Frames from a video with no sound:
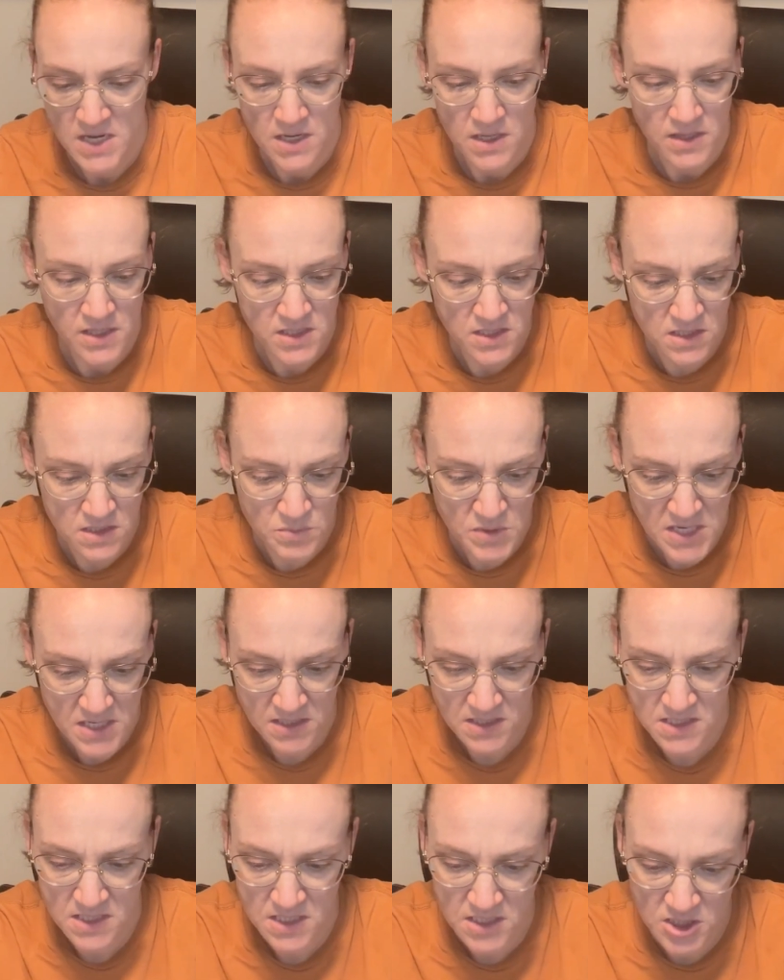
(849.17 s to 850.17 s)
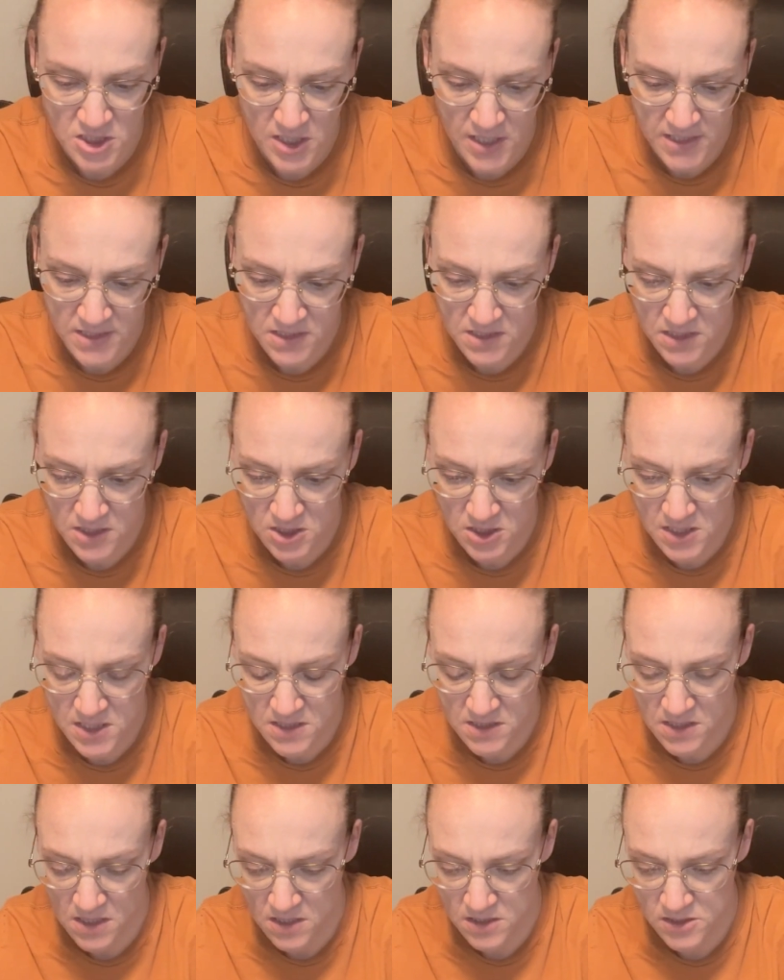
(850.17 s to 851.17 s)
This is being stitched. I stitched
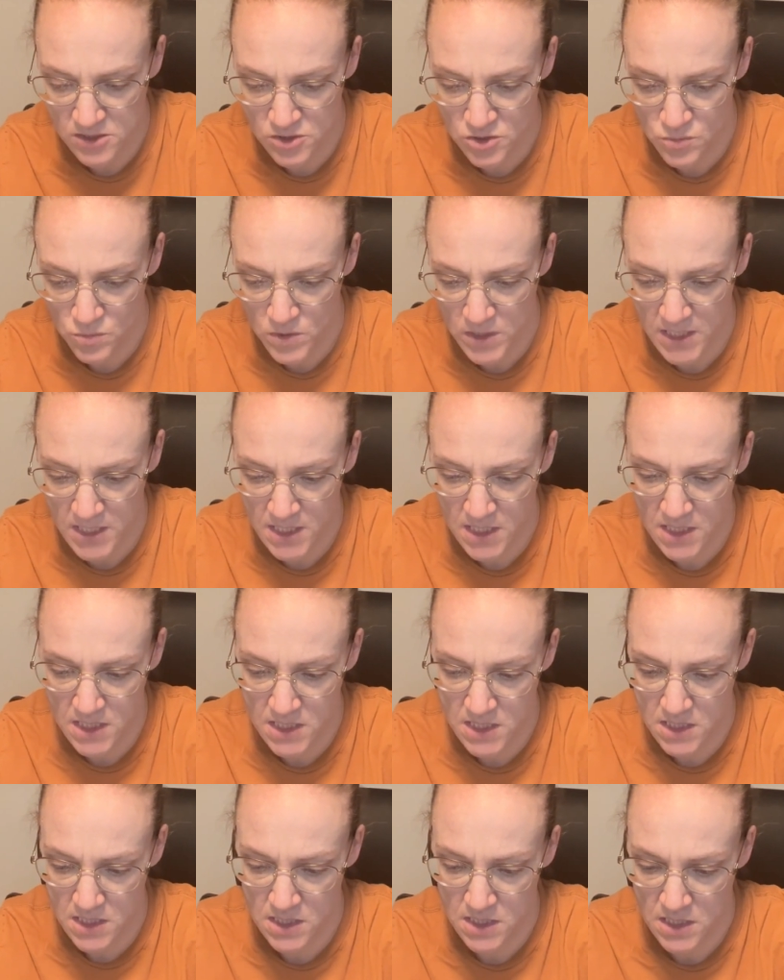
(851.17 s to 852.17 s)
these on 20.